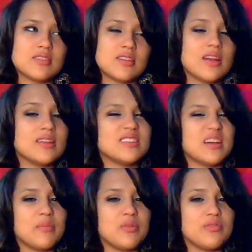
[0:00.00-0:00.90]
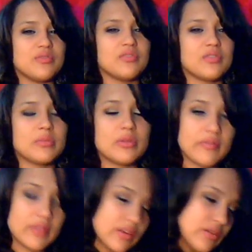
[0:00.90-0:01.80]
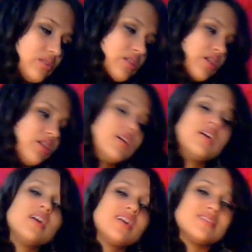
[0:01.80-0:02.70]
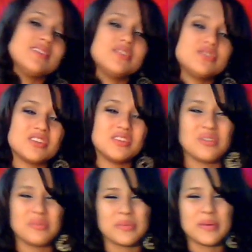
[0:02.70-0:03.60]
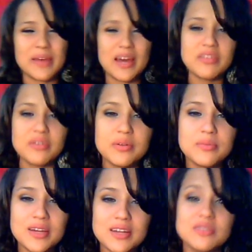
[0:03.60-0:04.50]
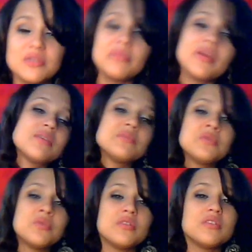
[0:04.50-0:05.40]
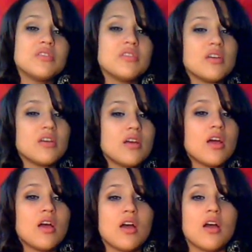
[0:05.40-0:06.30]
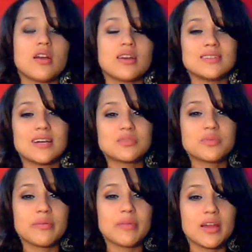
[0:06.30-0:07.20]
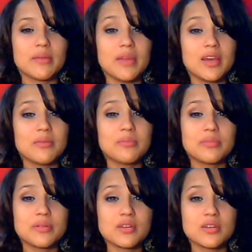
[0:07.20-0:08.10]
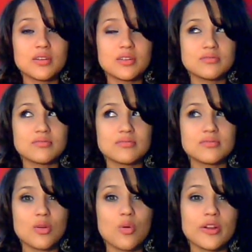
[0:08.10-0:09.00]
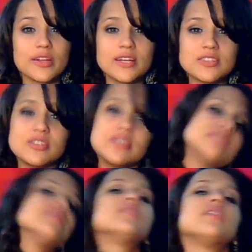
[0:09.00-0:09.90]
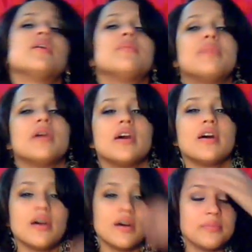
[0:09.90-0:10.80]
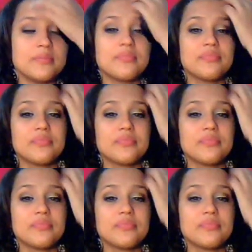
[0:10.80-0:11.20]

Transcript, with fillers: at least I moved from doing videos here, because I usually do them in my bathroom when I'm doing makeup tutorials, because that's where my makeup organizer is. But um,